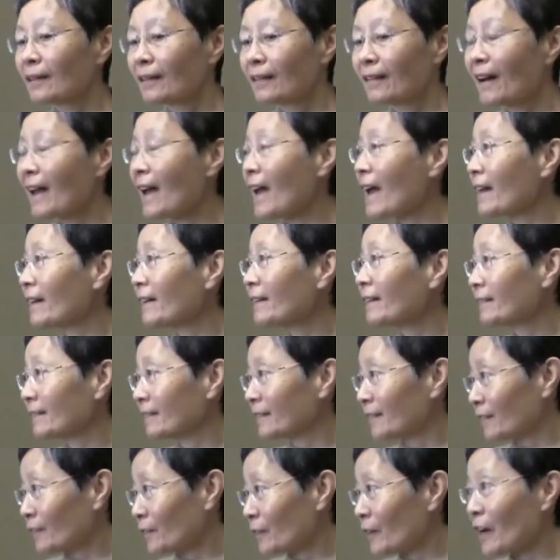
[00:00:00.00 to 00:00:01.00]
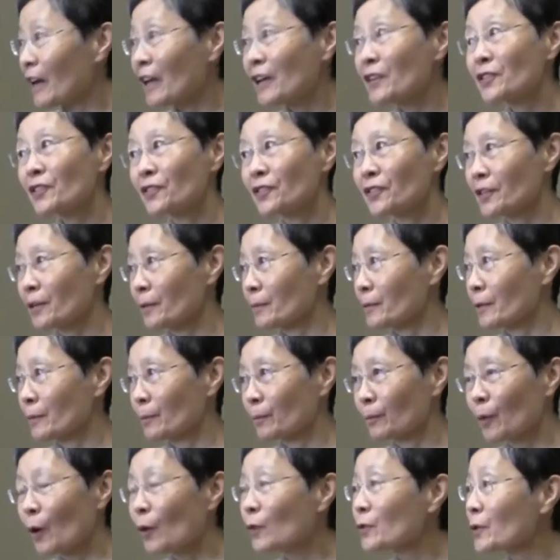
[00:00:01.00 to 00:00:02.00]
land relationships are
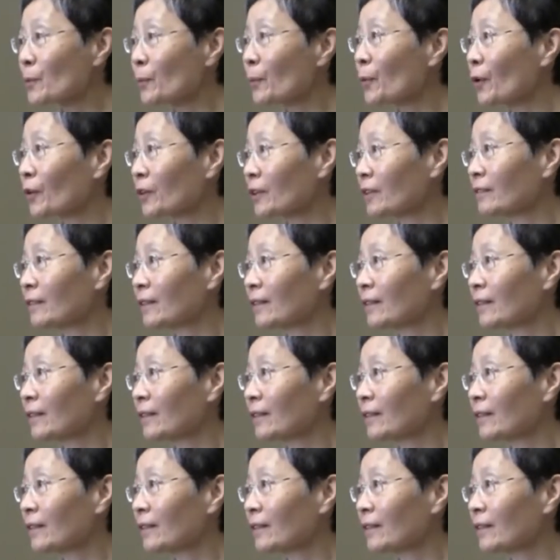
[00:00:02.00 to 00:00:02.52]
most important.